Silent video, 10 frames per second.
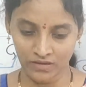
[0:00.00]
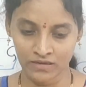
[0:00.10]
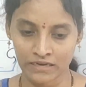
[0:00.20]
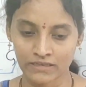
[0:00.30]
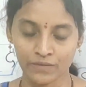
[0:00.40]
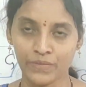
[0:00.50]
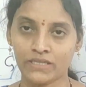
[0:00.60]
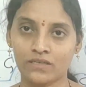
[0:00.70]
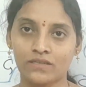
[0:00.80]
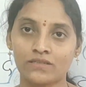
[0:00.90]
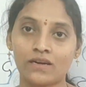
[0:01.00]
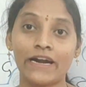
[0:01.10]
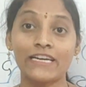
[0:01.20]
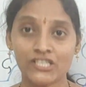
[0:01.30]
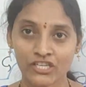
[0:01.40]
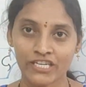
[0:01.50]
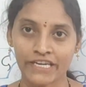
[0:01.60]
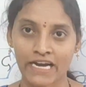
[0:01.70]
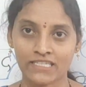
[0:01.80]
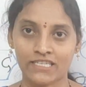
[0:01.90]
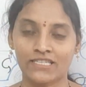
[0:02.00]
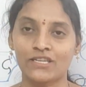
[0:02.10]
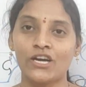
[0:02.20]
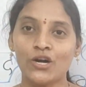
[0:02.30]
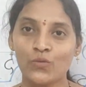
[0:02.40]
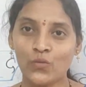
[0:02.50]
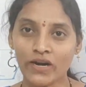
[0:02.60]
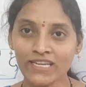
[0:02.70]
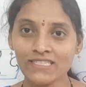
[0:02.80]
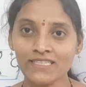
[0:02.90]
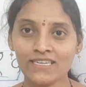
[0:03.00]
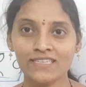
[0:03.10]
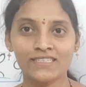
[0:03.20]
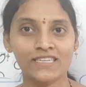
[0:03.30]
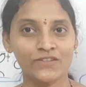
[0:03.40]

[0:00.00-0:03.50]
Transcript: nothing but addition reactions. What is the reason?